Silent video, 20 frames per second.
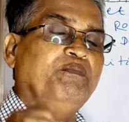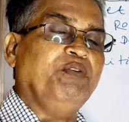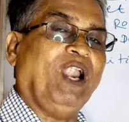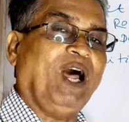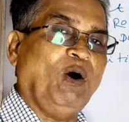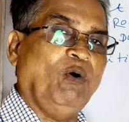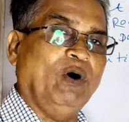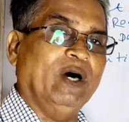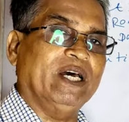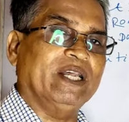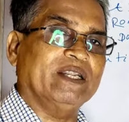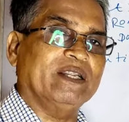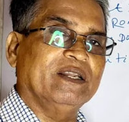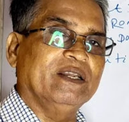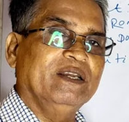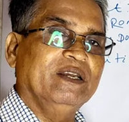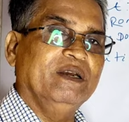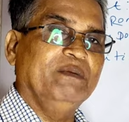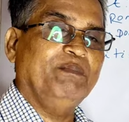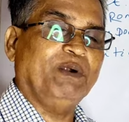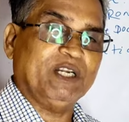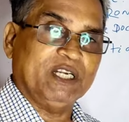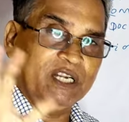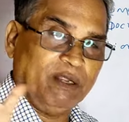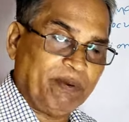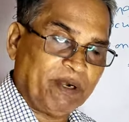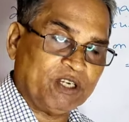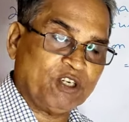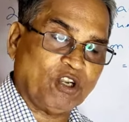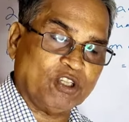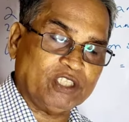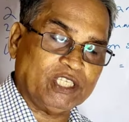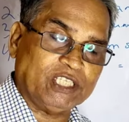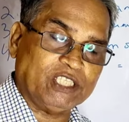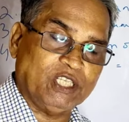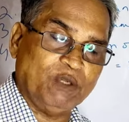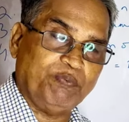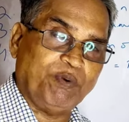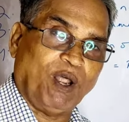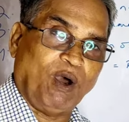flower but never
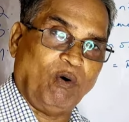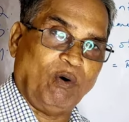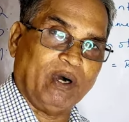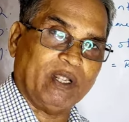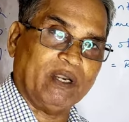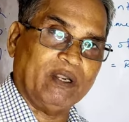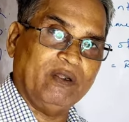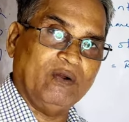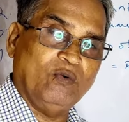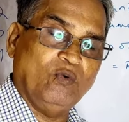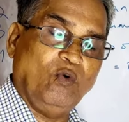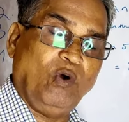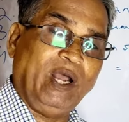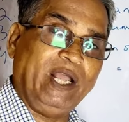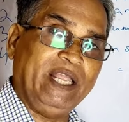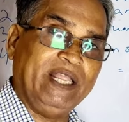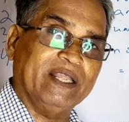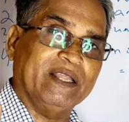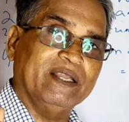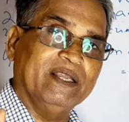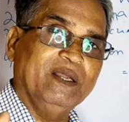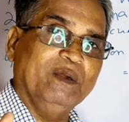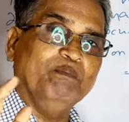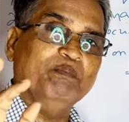touches the flower. Why?